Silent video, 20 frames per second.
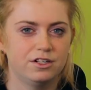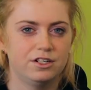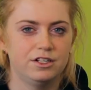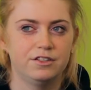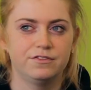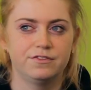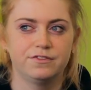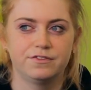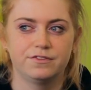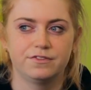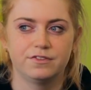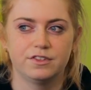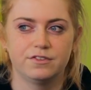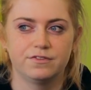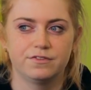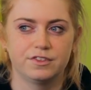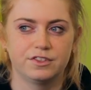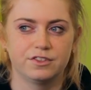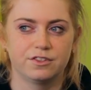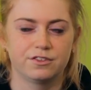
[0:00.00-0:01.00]
of
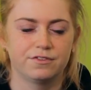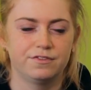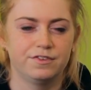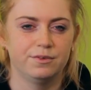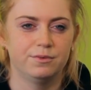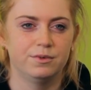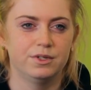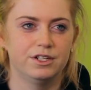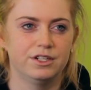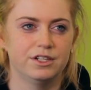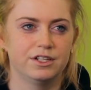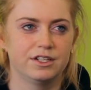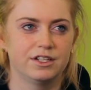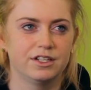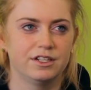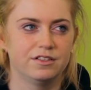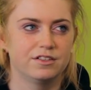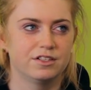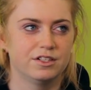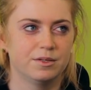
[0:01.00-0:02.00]
photography
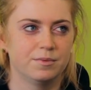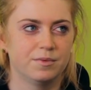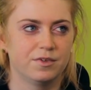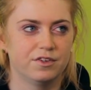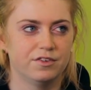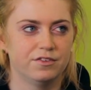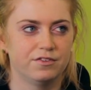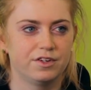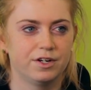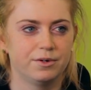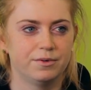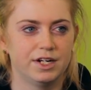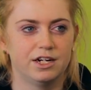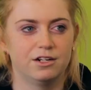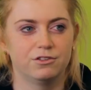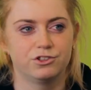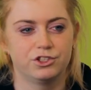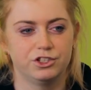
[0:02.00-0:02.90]
work in terms of going out